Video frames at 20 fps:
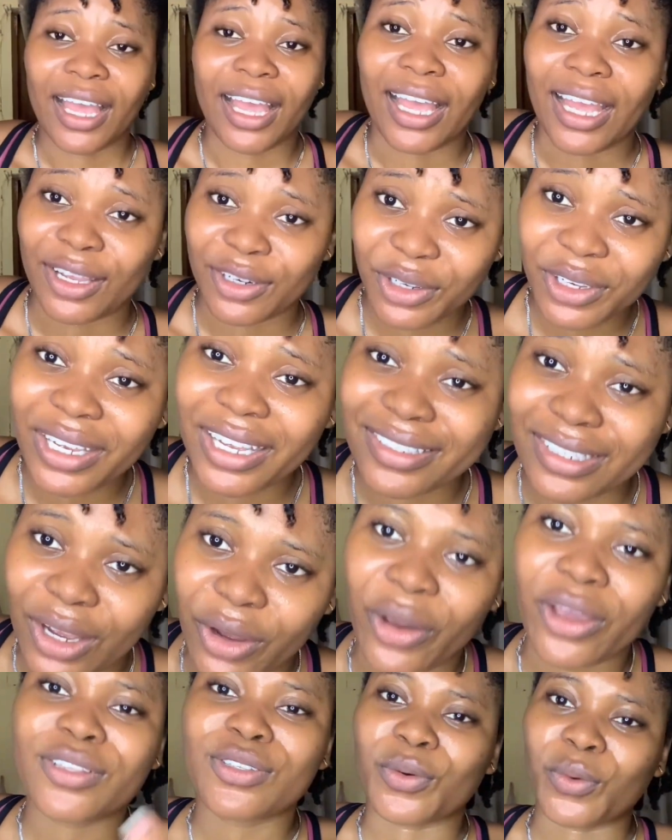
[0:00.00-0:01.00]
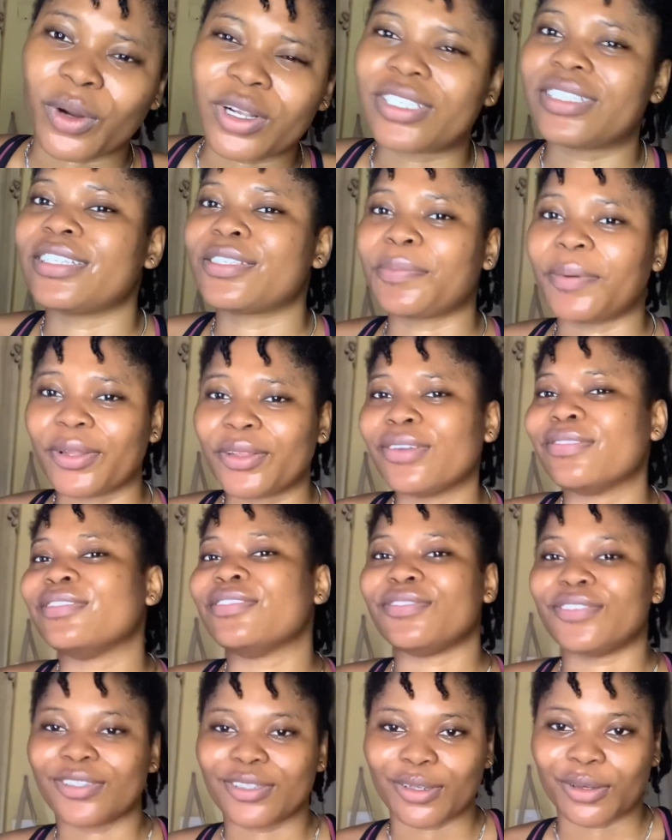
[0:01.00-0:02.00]
I know you guys are going to watch this part of
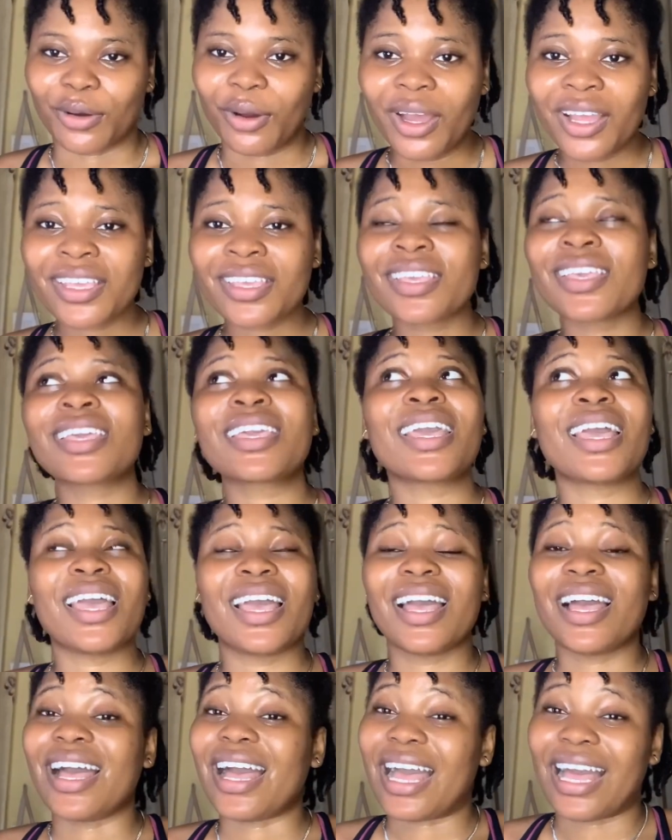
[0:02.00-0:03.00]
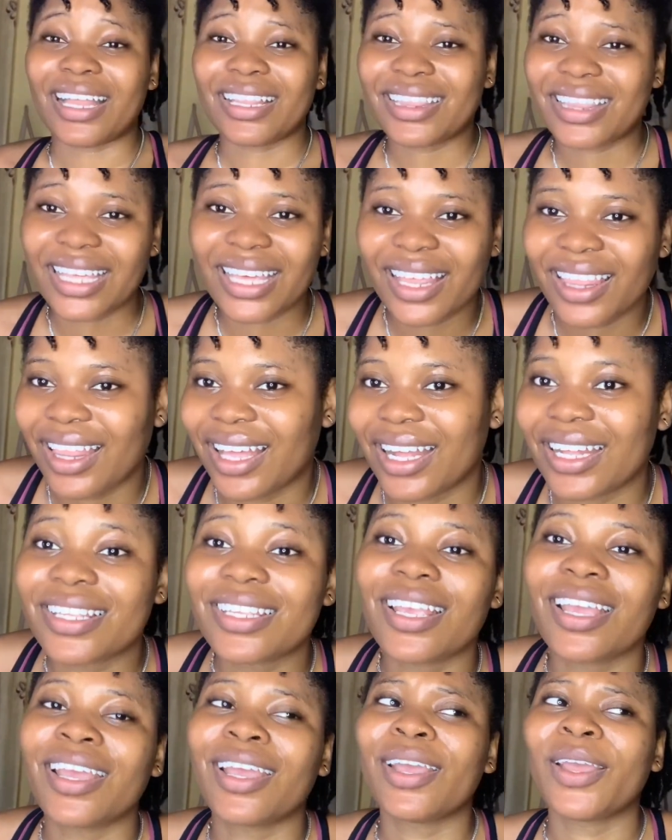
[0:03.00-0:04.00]
the video and think that
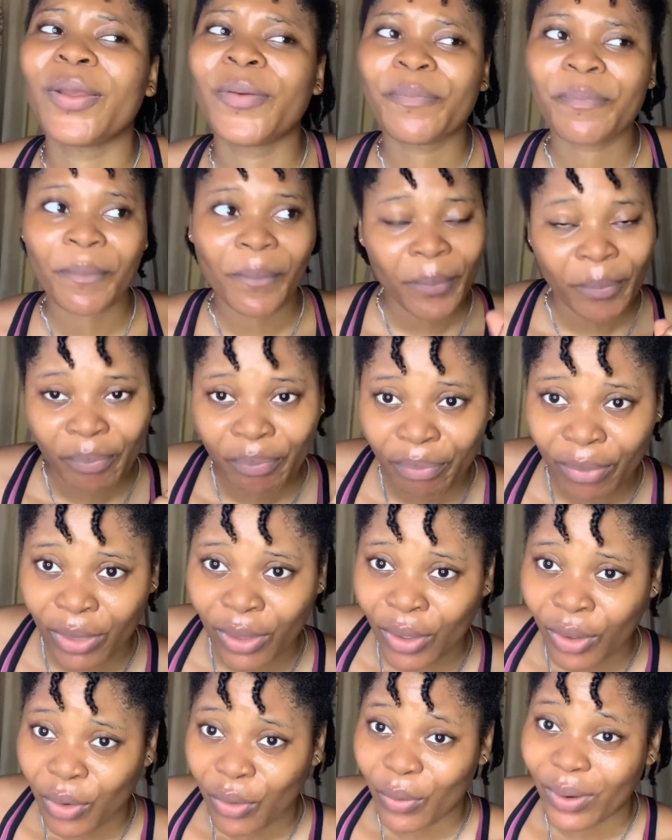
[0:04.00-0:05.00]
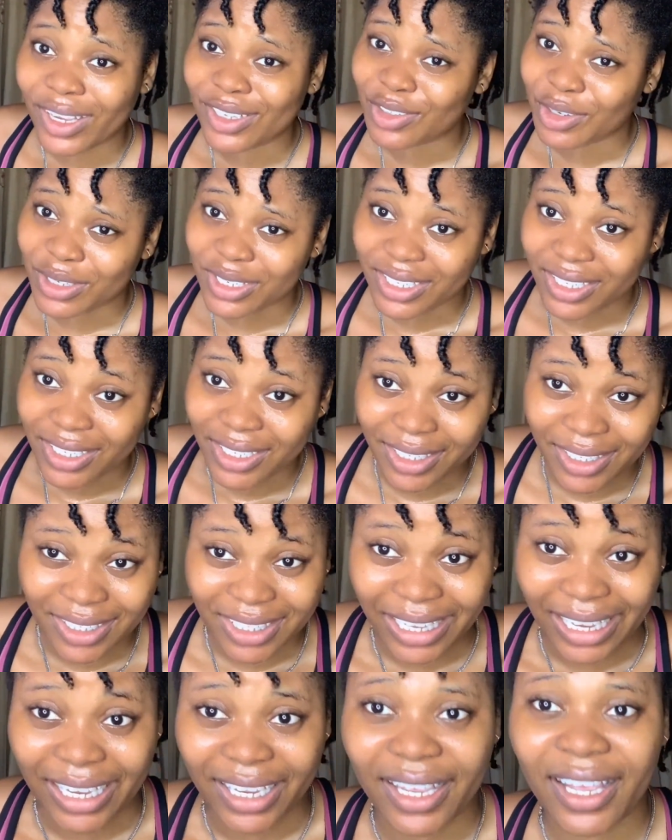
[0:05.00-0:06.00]
what I just did is
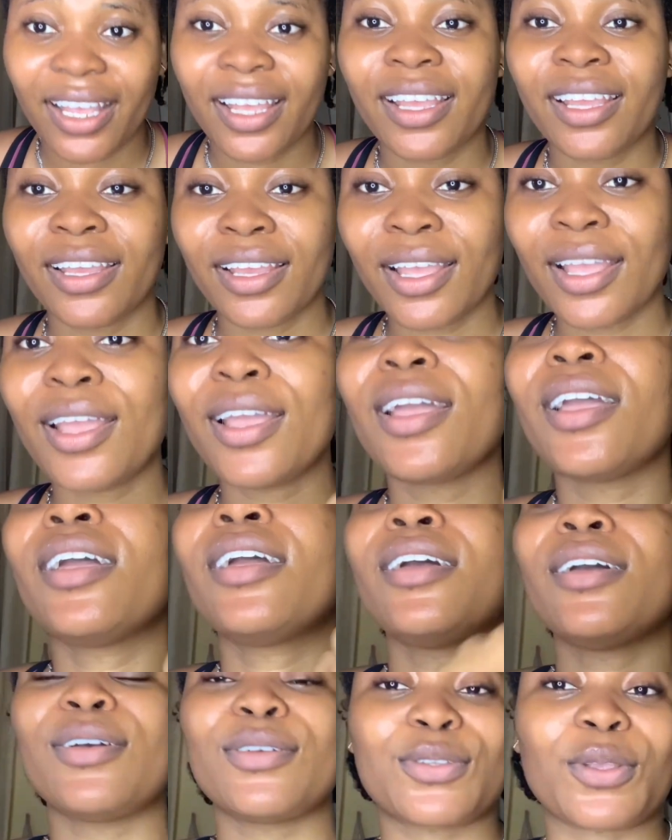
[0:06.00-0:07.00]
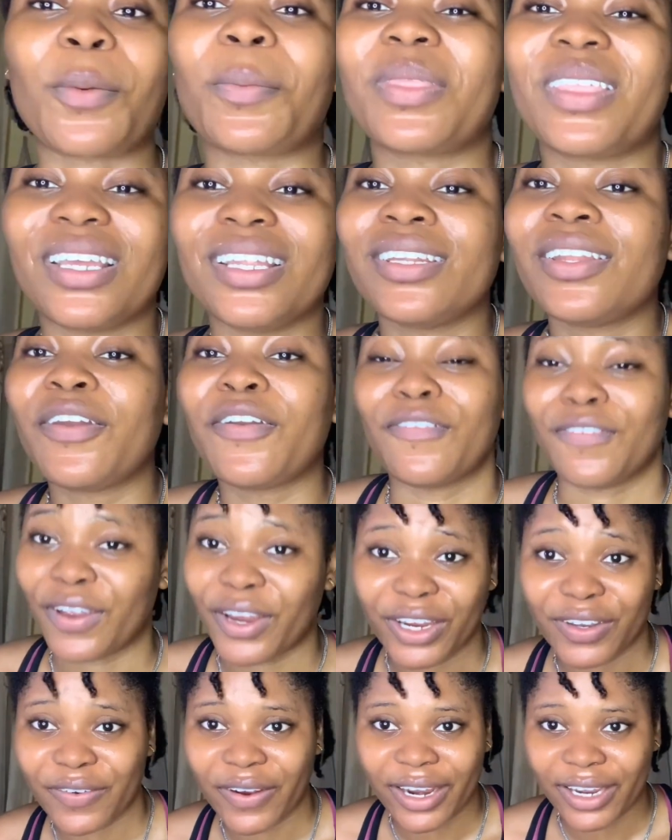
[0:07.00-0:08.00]
like something
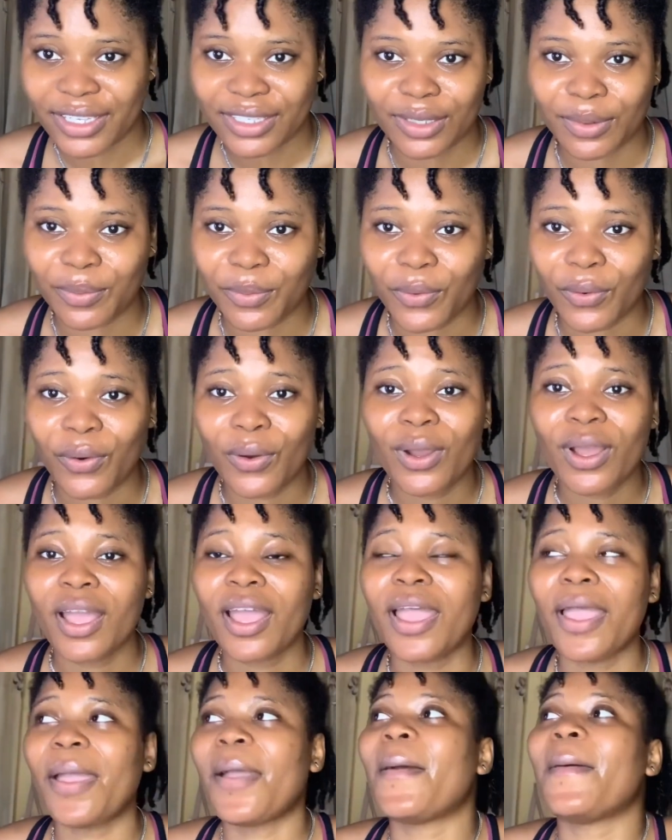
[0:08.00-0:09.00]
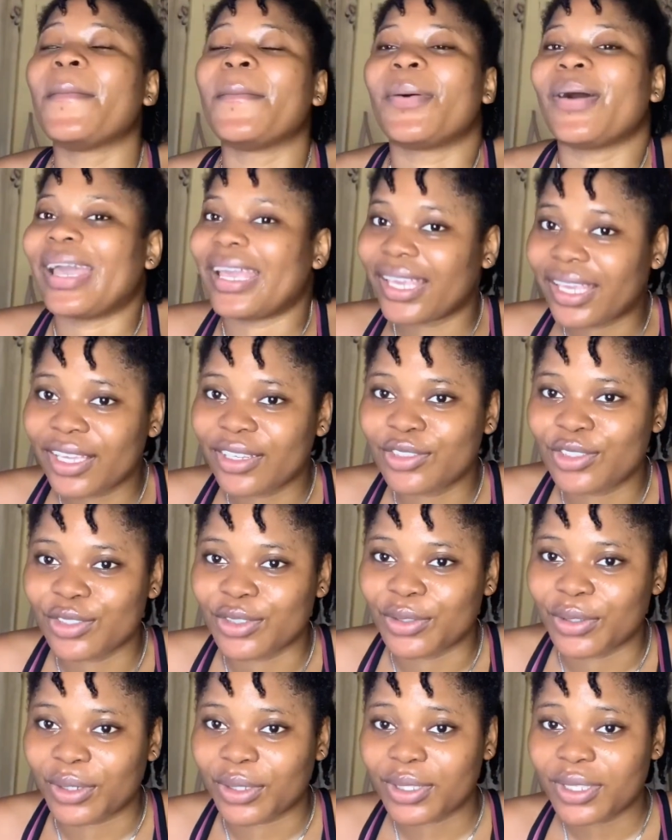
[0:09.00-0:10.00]
very very simple but I kid you
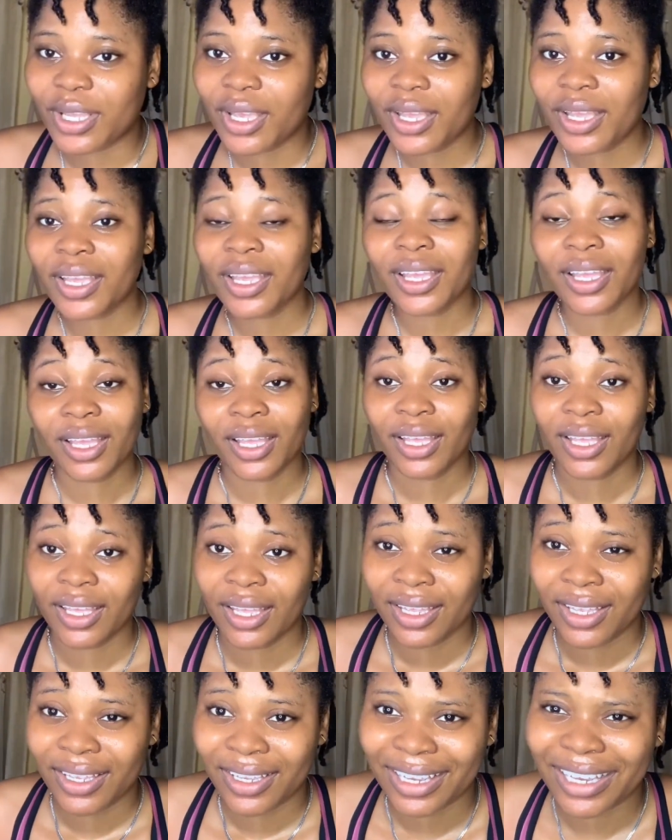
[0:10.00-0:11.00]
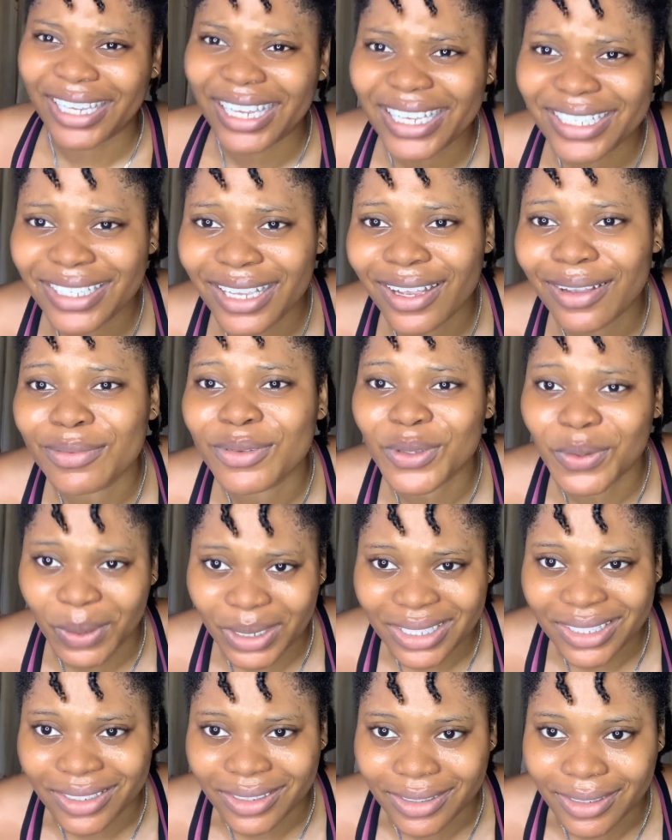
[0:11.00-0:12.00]
not can you guys see I'm
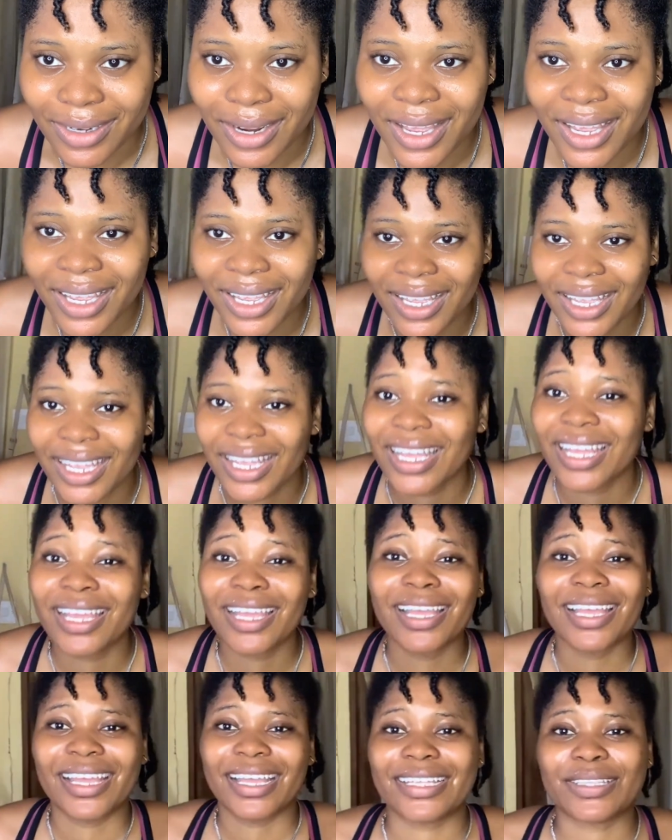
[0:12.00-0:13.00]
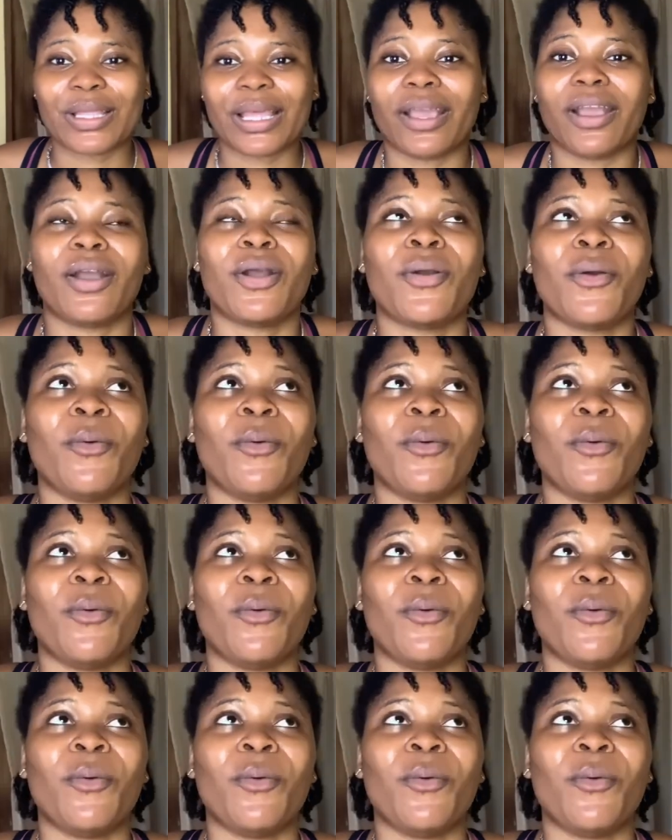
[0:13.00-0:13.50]
sweating it's like